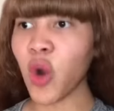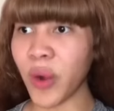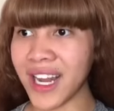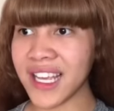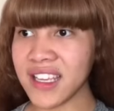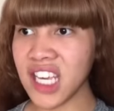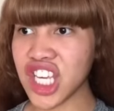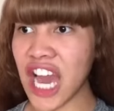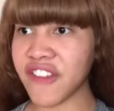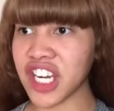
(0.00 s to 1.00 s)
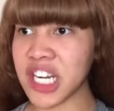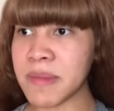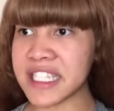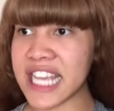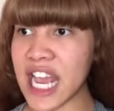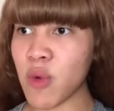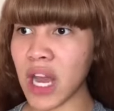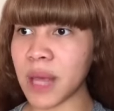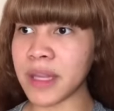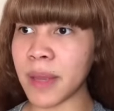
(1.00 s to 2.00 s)
Really? You have your earbuds in while
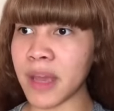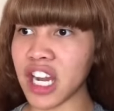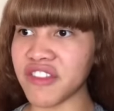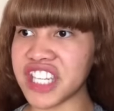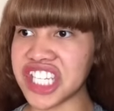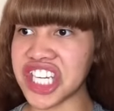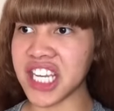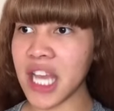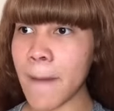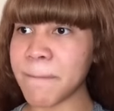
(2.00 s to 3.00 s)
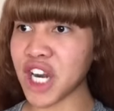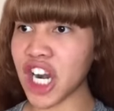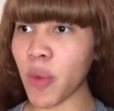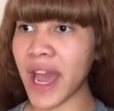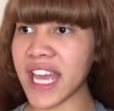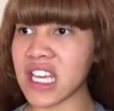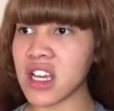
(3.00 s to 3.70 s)
I'm in the middle of teaching? Put it away.